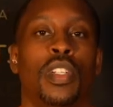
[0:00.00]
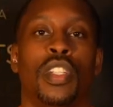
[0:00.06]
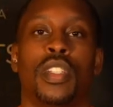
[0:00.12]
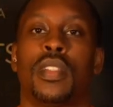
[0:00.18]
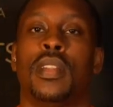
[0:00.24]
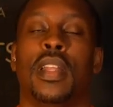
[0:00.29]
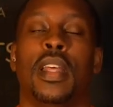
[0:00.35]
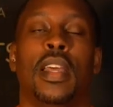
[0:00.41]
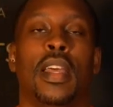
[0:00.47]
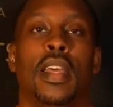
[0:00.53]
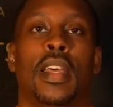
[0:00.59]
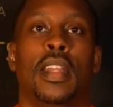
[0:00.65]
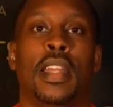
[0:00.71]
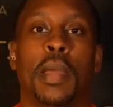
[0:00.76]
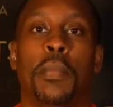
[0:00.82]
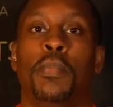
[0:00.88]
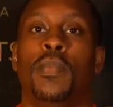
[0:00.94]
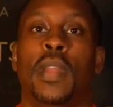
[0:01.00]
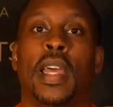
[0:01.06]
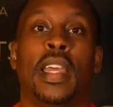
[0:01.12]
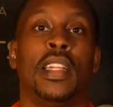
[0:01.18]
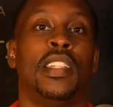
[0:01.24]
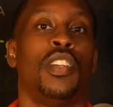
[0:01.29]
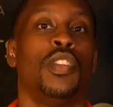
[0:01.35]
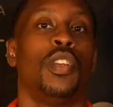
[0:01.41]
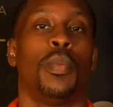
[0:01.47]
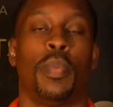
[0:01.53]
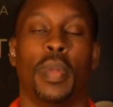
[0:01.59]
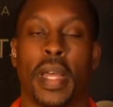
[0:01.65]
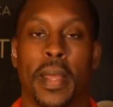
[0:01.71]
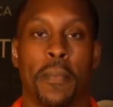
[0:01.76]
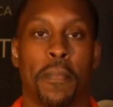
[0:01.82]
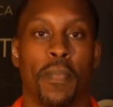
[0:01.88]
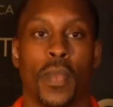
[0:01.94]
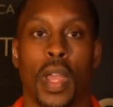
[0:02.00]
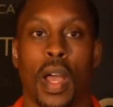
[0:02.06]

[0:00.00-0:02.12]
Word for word: they're just they, they continue to play.